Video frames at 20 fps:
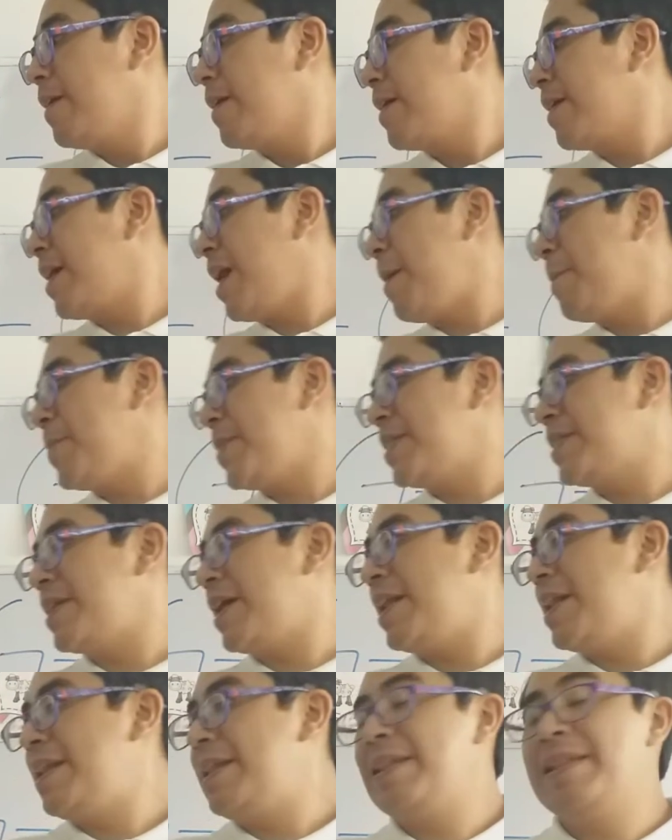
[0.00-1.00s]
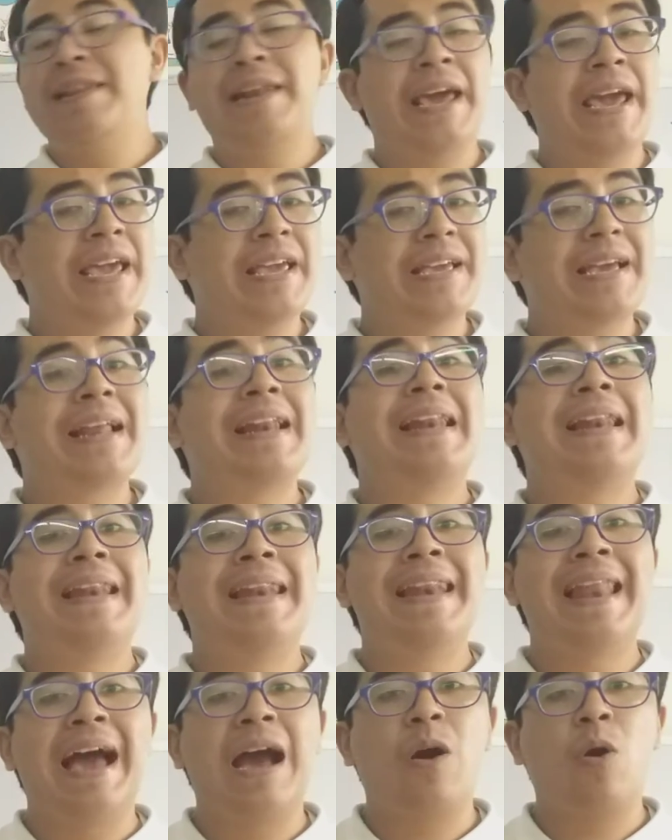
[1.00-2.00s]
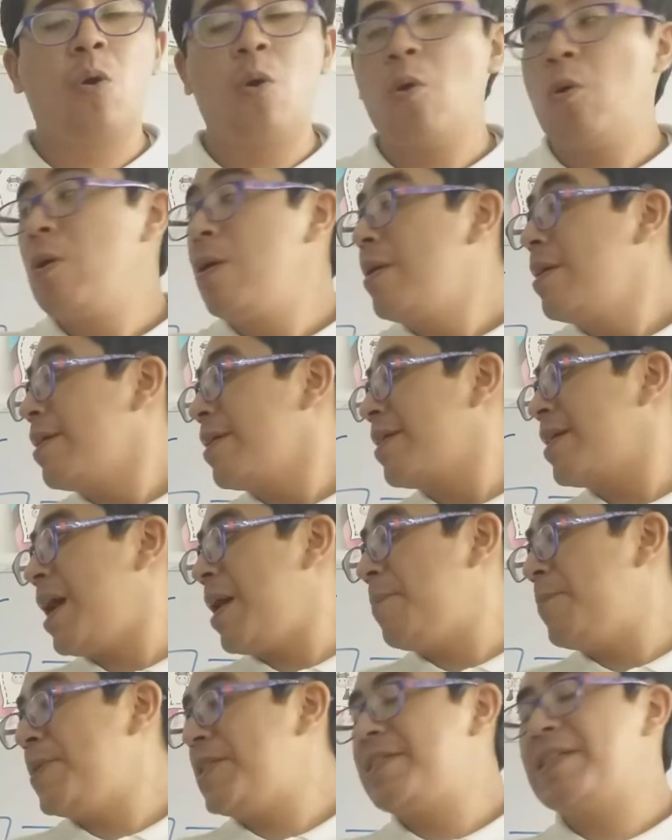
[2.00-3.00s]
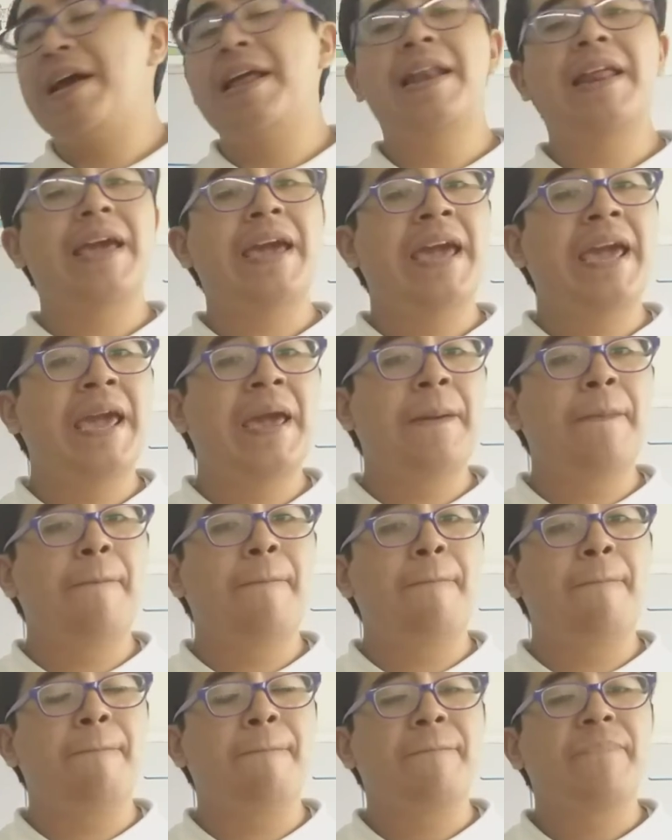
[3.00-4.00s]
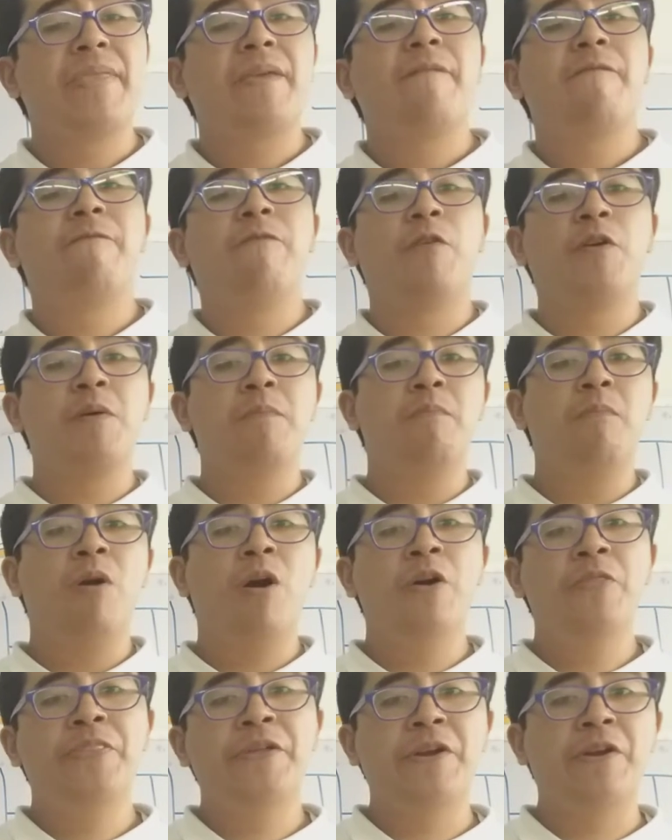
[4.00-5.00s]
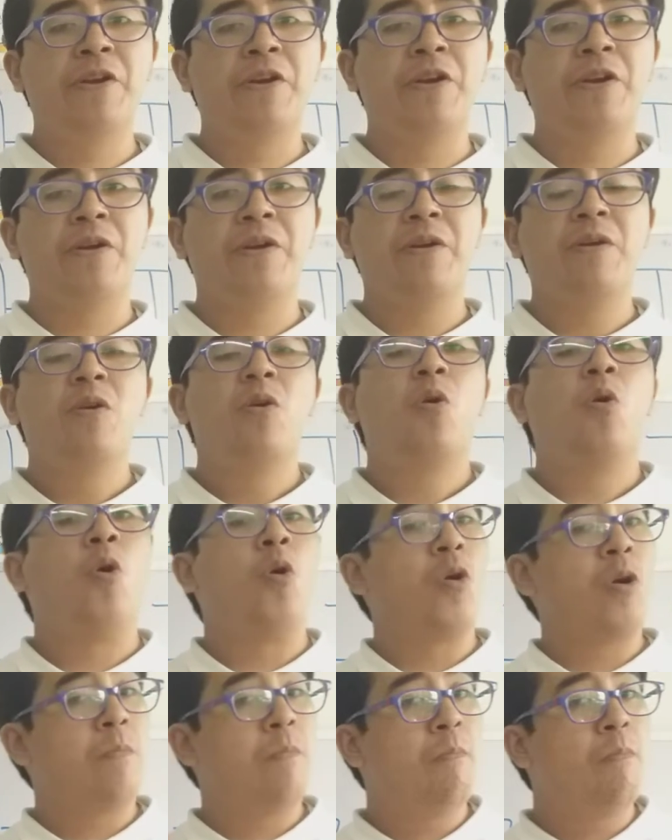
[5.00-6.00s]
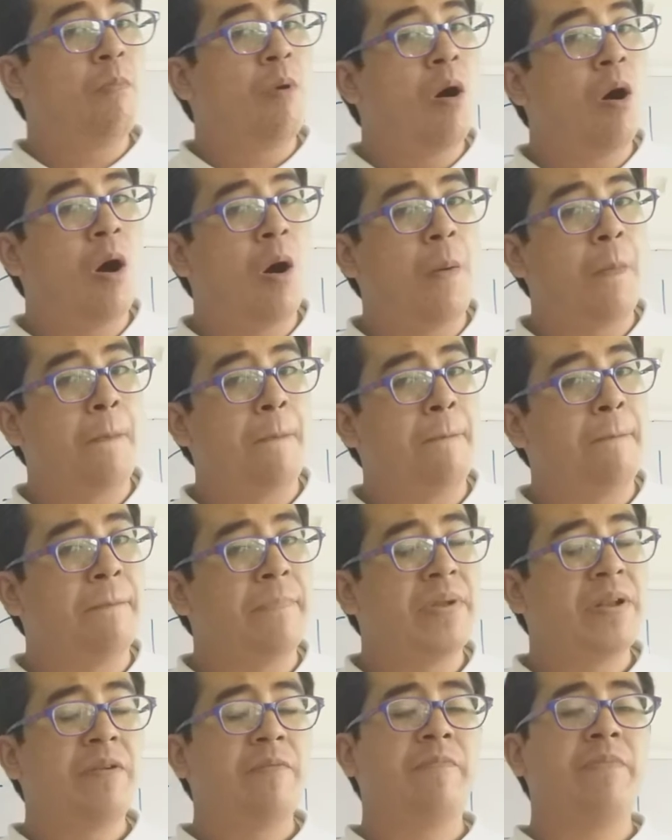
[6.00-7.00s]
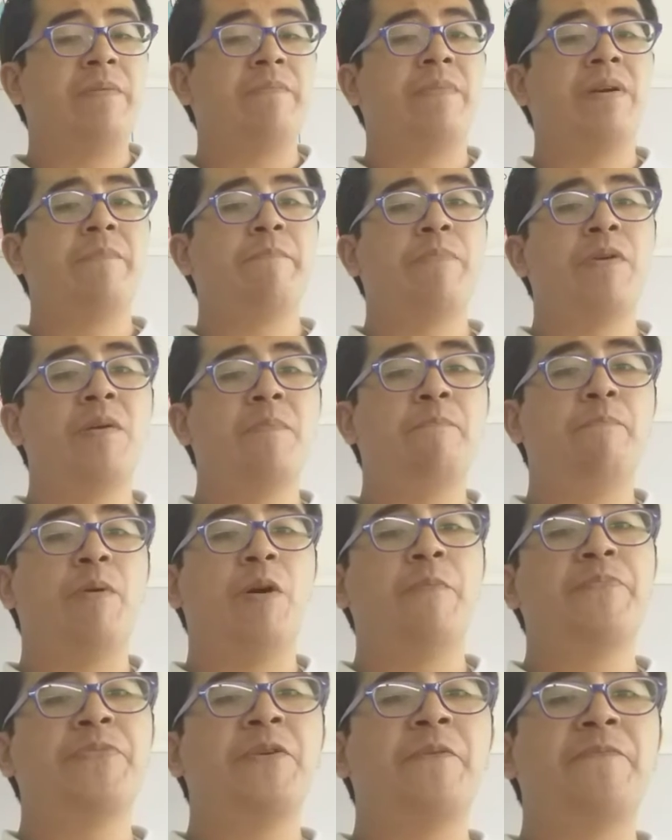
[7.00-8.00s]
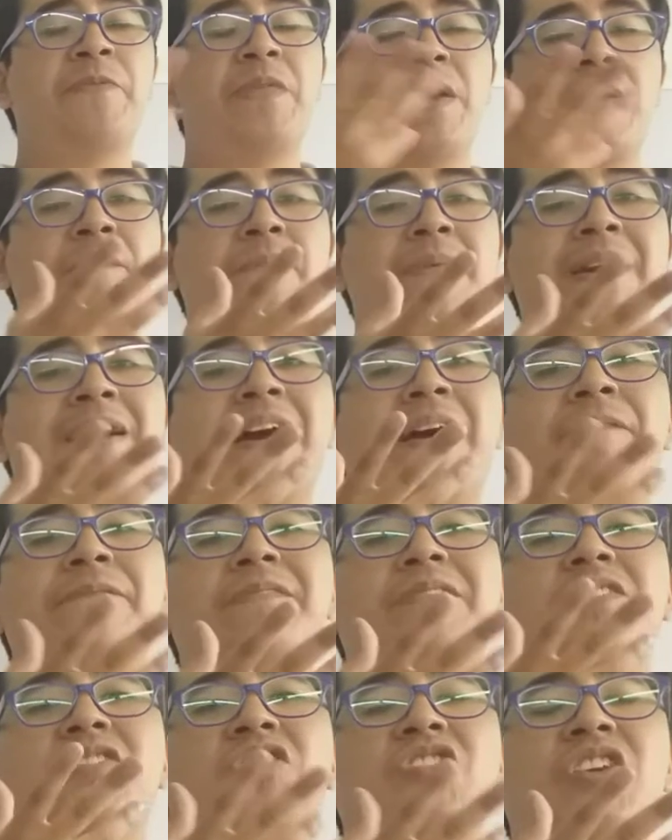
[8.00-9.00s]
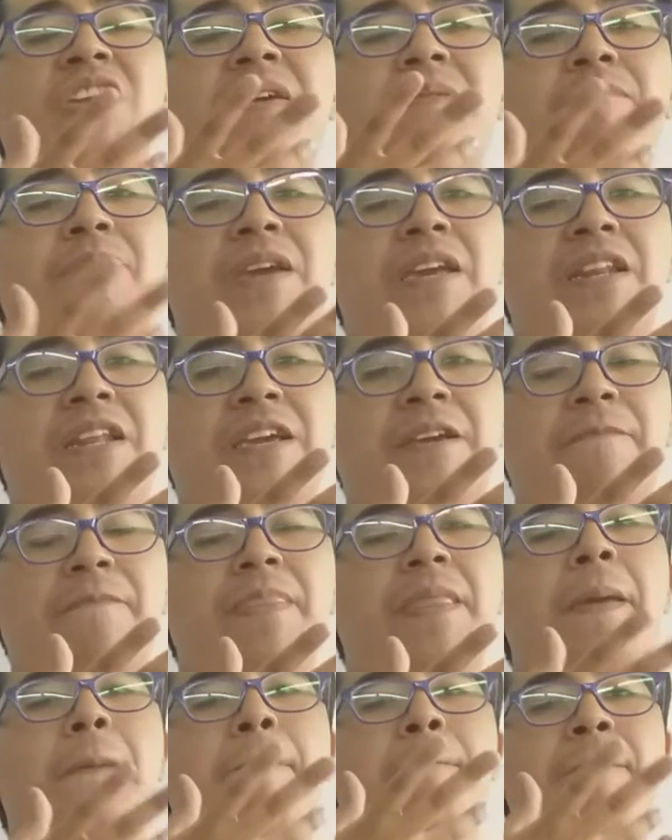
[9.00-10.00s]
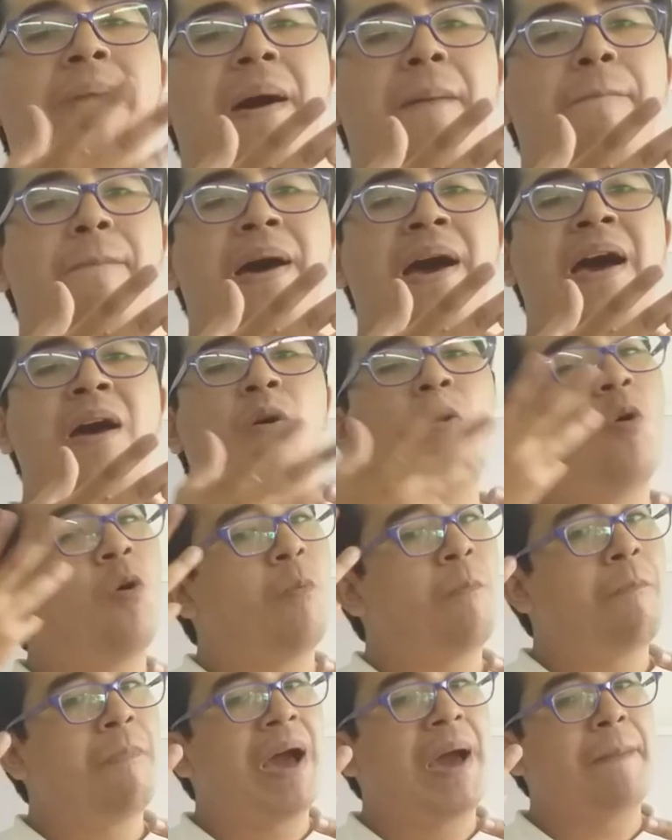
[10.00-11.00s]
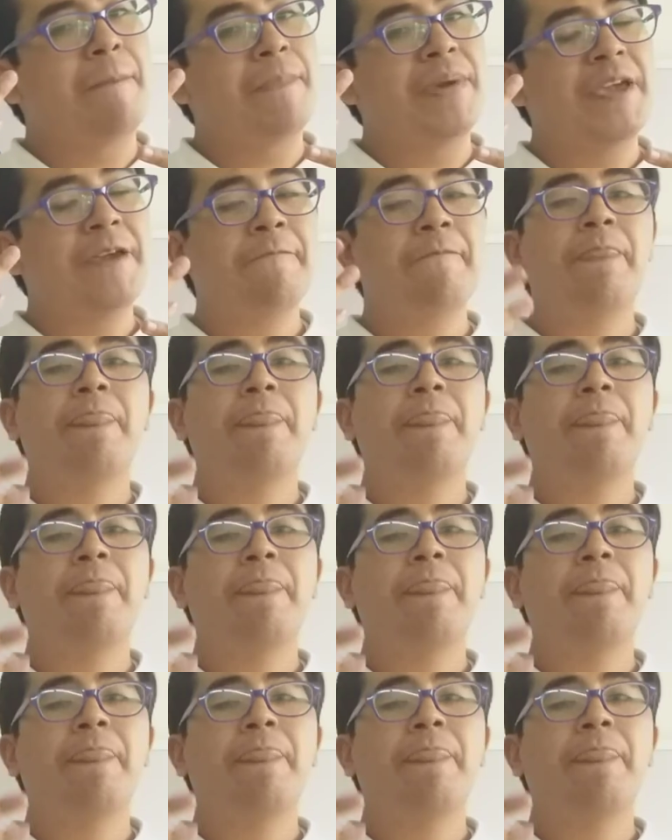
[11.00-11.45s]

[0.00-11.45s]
Capital lake, lago. Capital M for mother or mom. Remember, both of them have the same meaning, mama or mami.